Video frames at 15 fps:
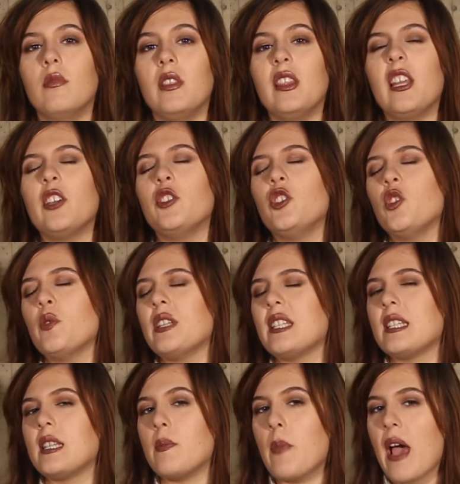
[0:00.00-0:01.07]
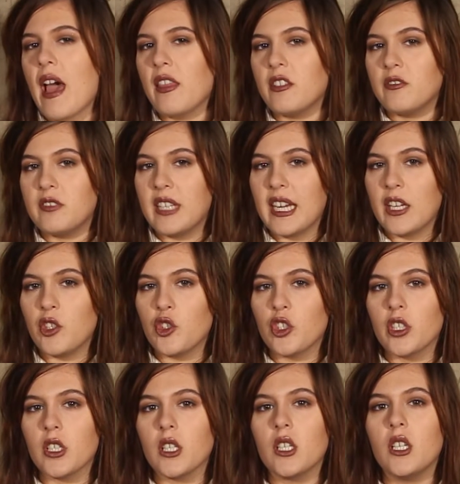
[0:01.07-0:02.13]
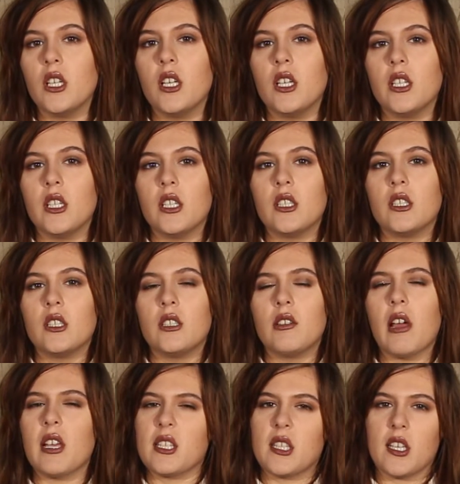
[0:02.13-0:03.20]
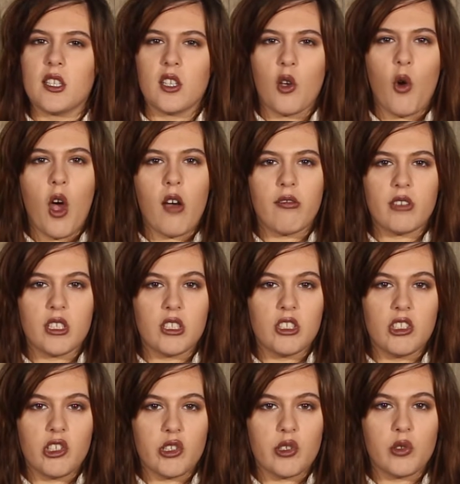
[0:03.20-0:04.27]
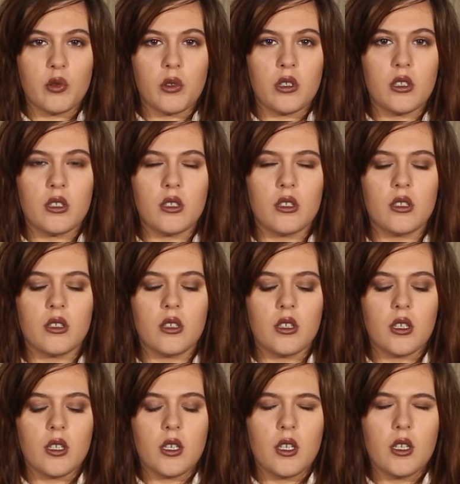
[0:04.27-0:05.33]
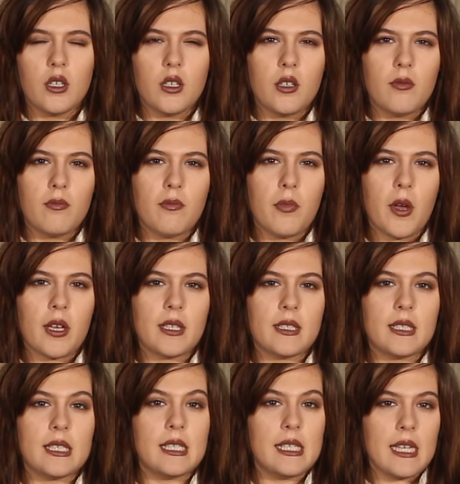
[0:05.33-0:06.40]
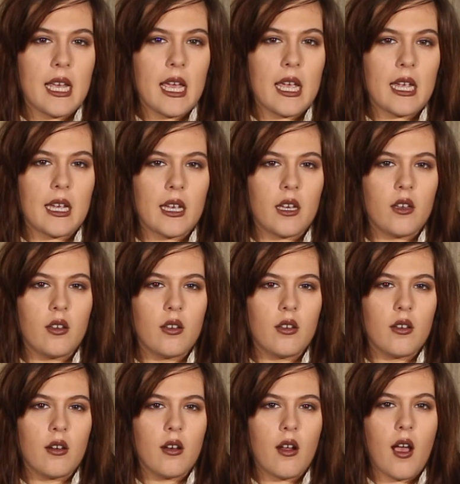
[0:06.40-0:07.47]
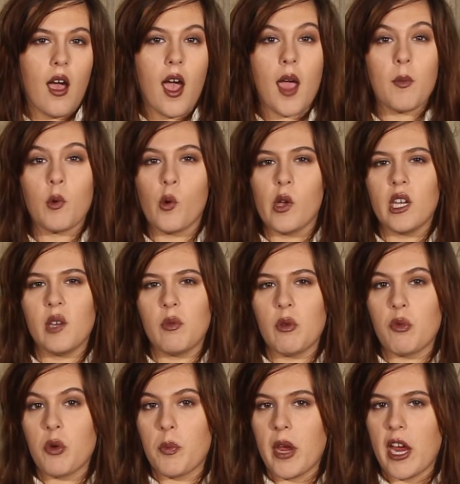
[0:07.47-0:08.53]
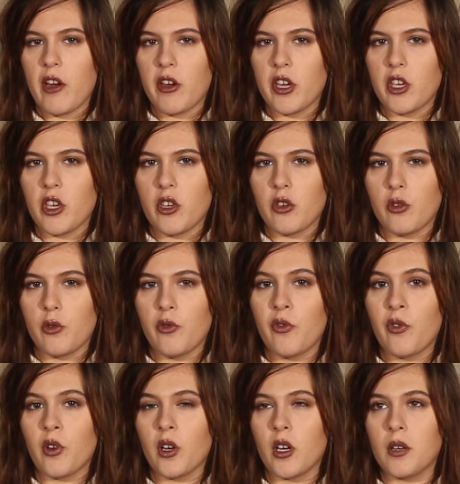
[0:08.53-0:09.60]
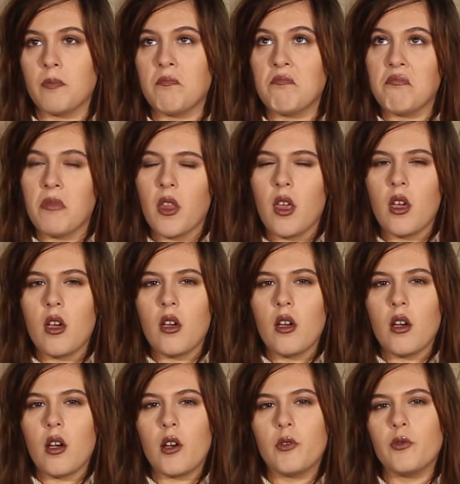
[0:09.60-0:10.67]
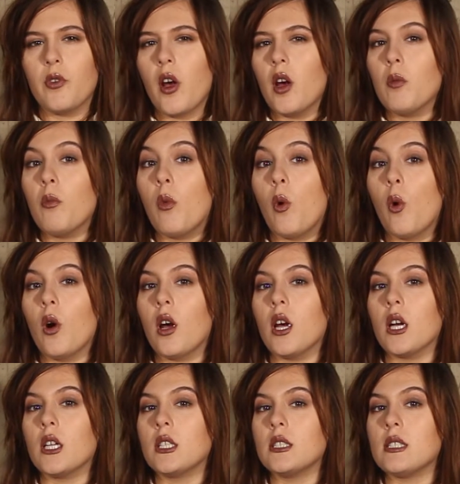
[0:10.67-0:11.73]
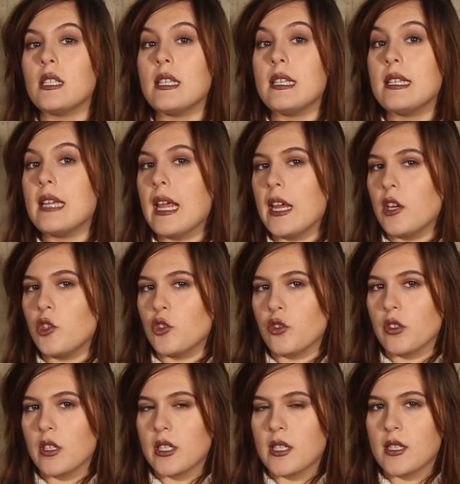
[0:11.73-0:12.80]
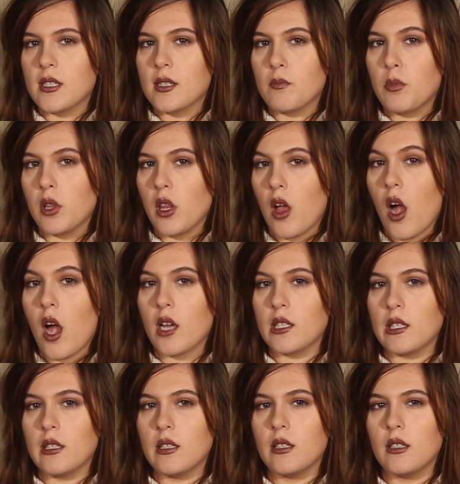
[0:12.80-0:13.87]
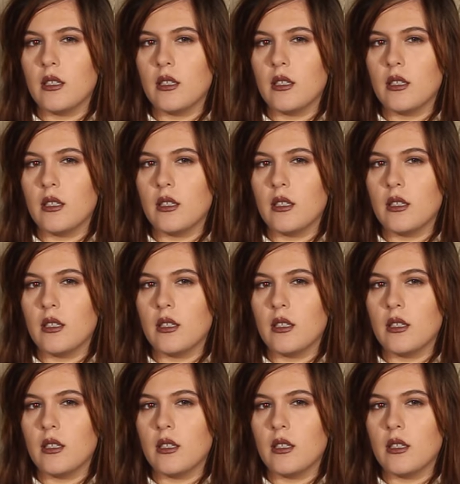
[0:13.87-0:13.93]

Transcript: led you into the path of danger, as they so often do. But today, I'm going to be preparing you for a far more dangerous plot.